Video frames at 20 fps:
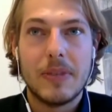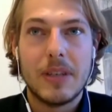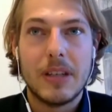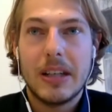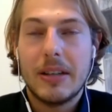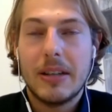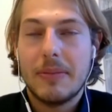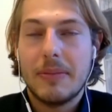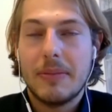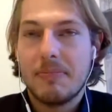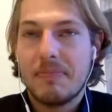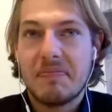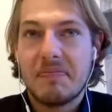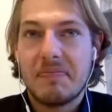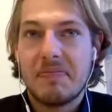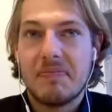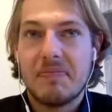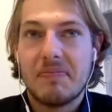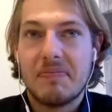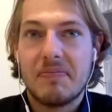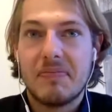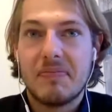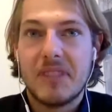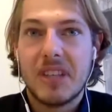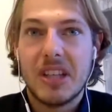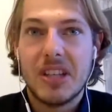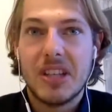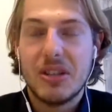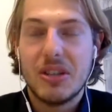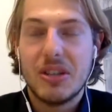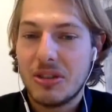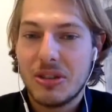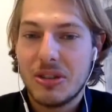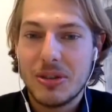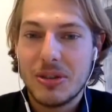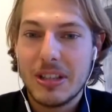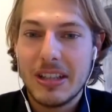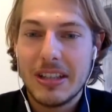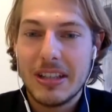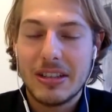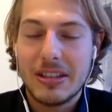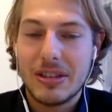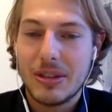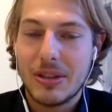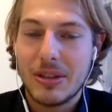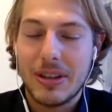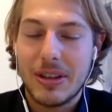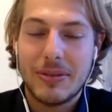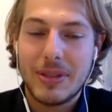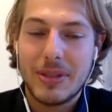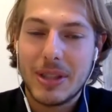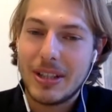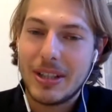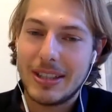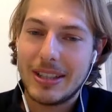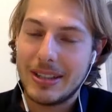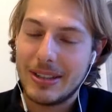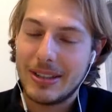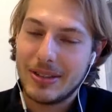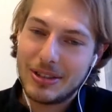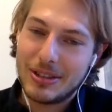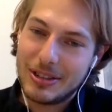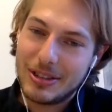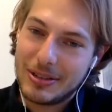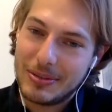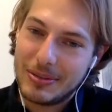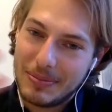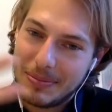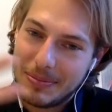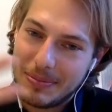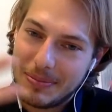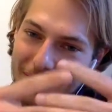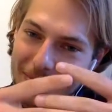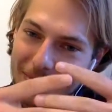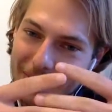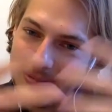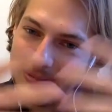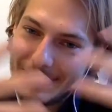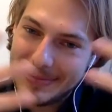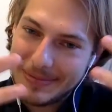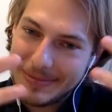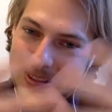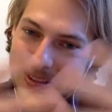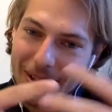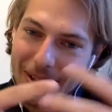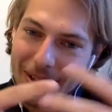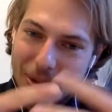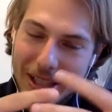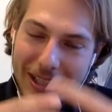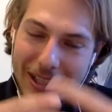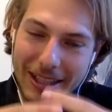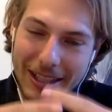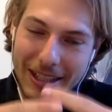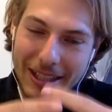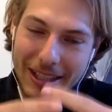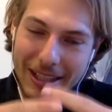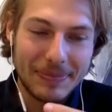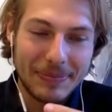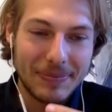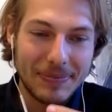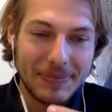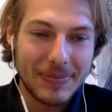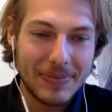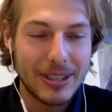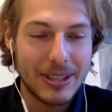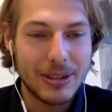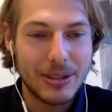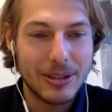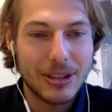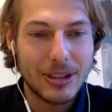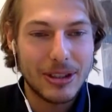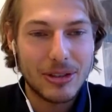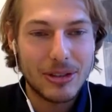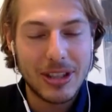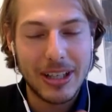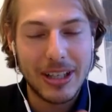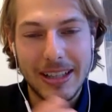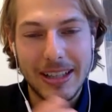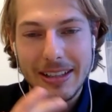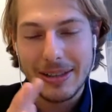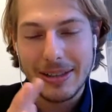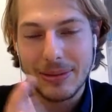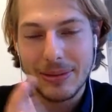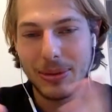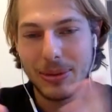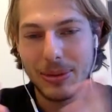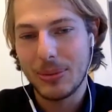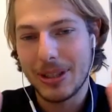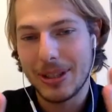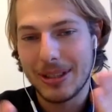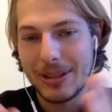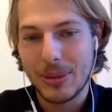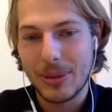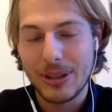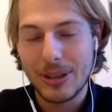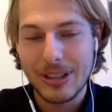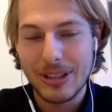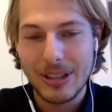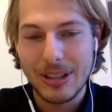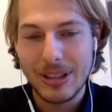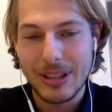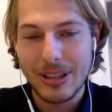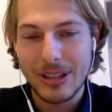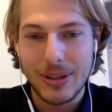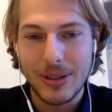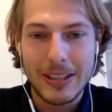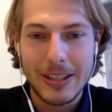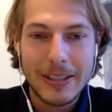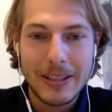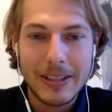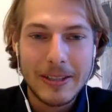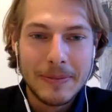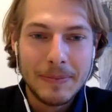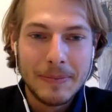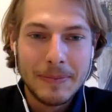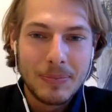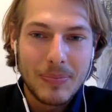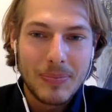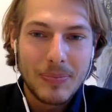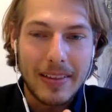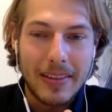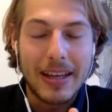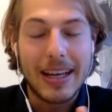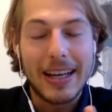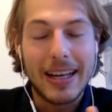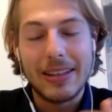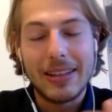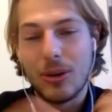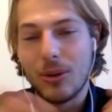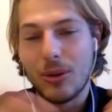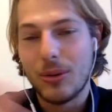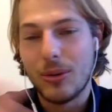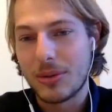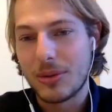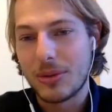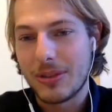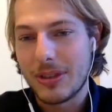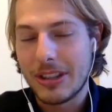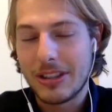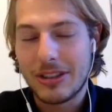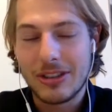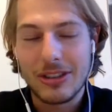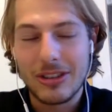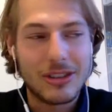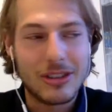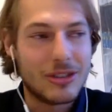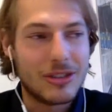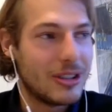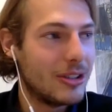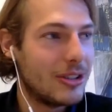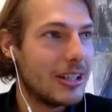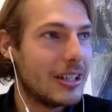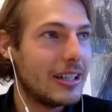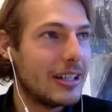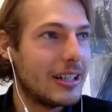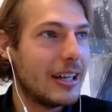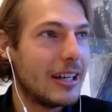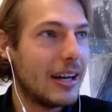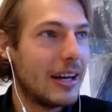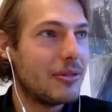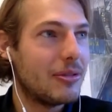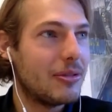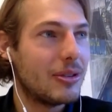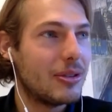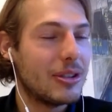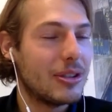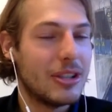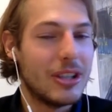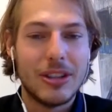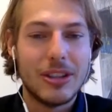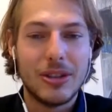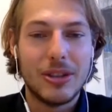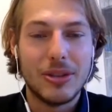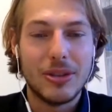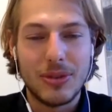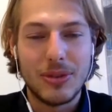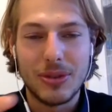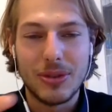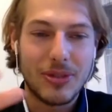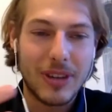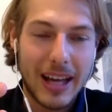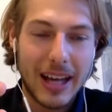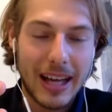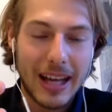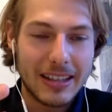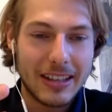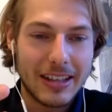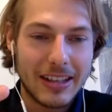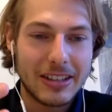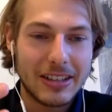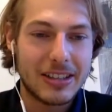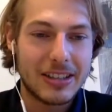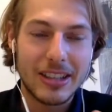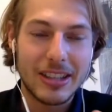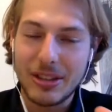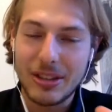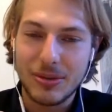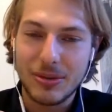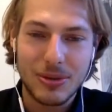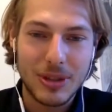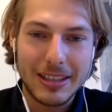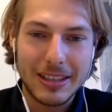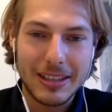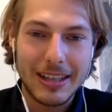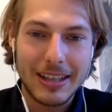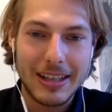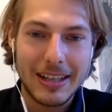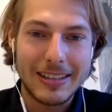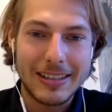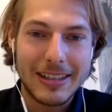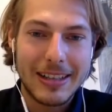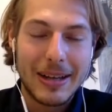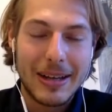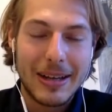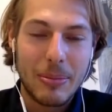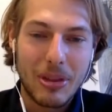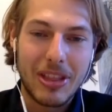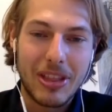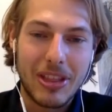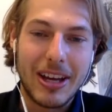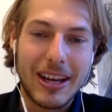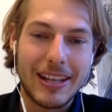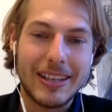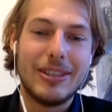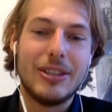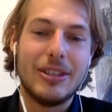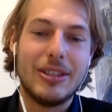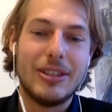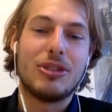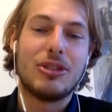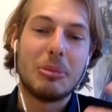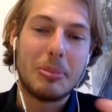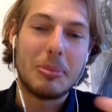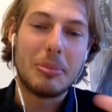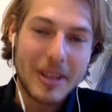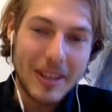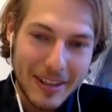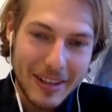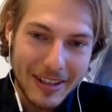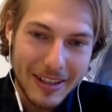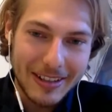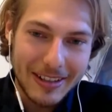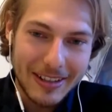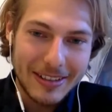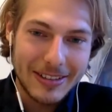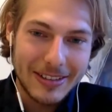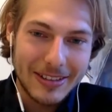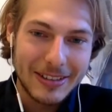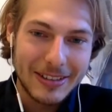they're used to doing this, so everything quickly got together, and we got it going. And then always with research, after you've analyzed it, you've written it, but then you submit it,